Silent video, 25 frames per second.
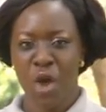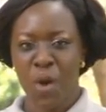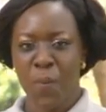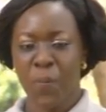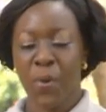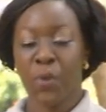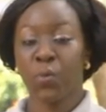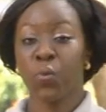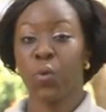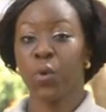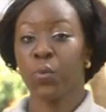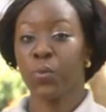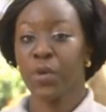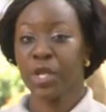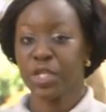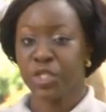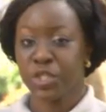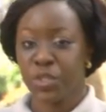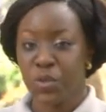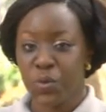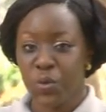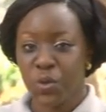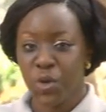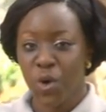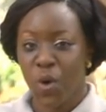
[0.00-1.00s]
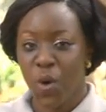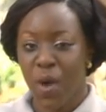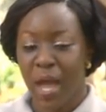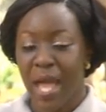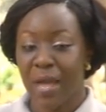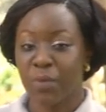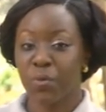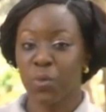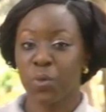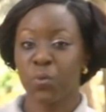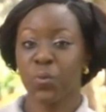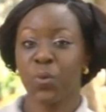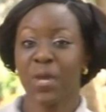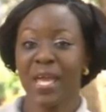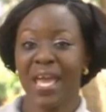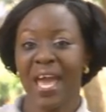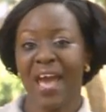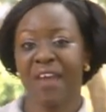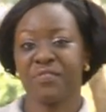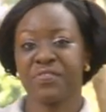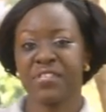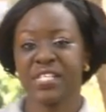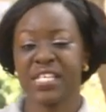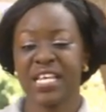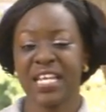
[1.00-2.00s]
But what we do know and what we
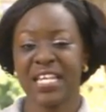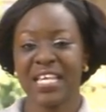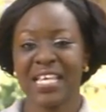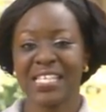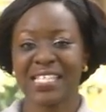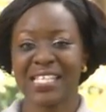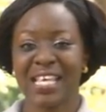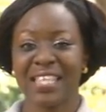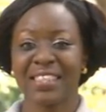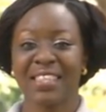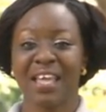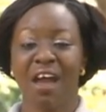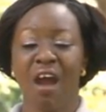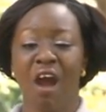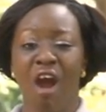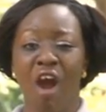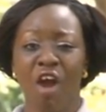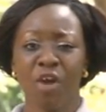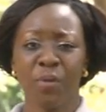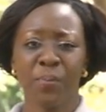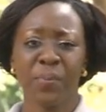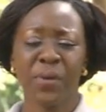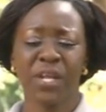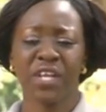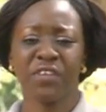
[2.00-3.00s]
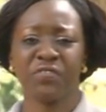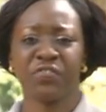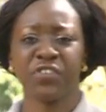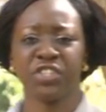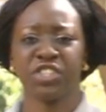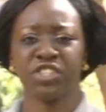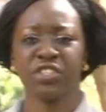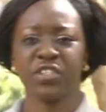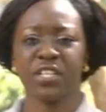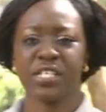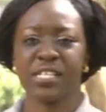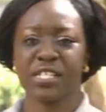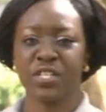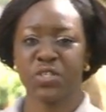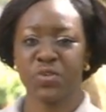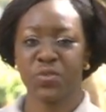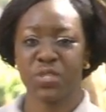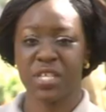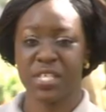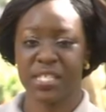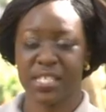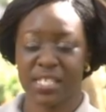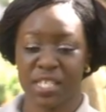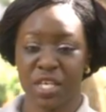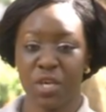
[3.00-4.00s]
have seen is that there are beneficiaries to
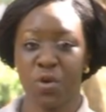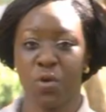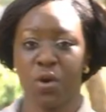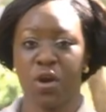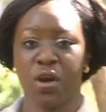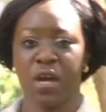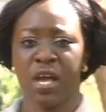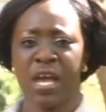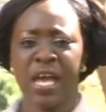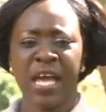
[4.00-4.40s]
this cure.